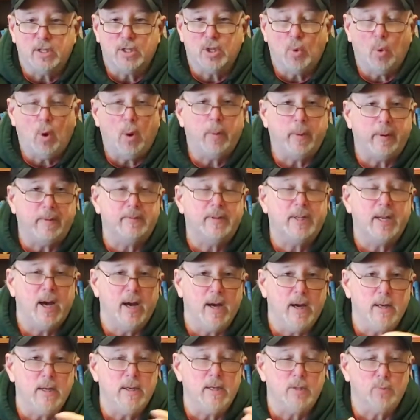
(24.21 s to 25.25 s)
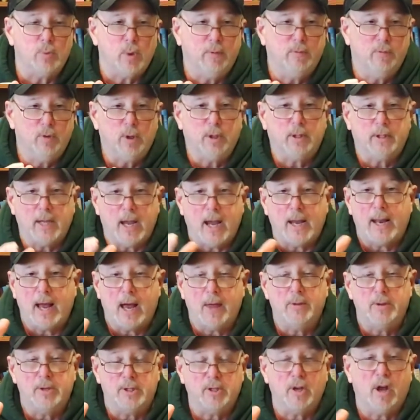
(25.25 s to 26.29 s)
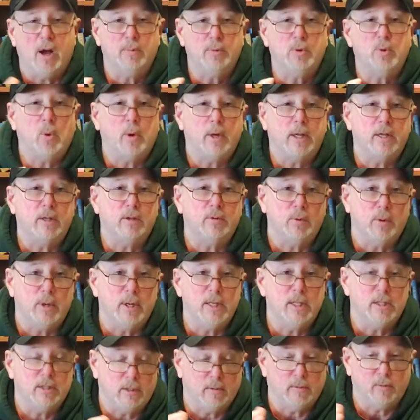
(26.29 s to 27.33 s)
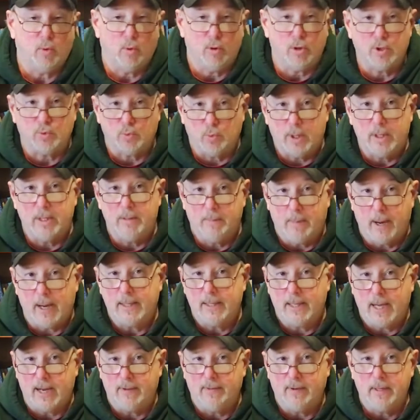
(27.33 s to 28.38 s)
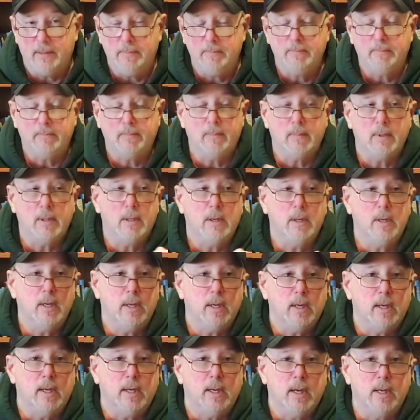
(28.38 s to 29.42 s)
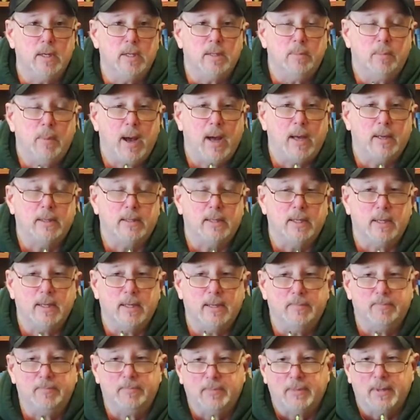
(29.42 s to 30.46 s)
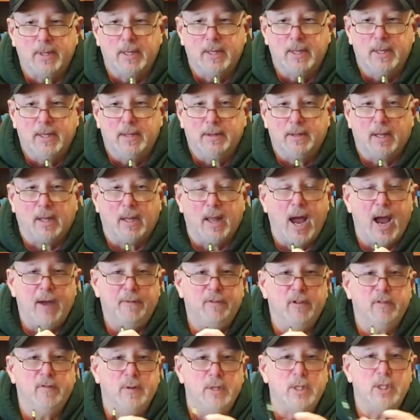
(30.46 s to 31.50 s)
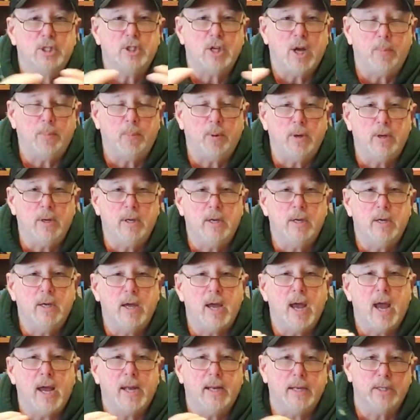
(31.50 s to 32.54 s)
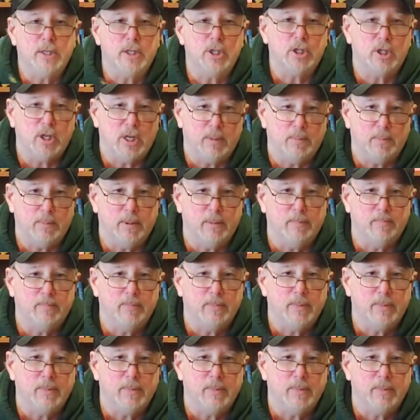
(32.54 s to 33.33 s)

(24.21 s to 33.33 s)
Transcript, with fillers: And so, what we've done is we've looked at how the Psalm 23 is, of course, written by David. And it's about the, the life of a shepherd and his sheep.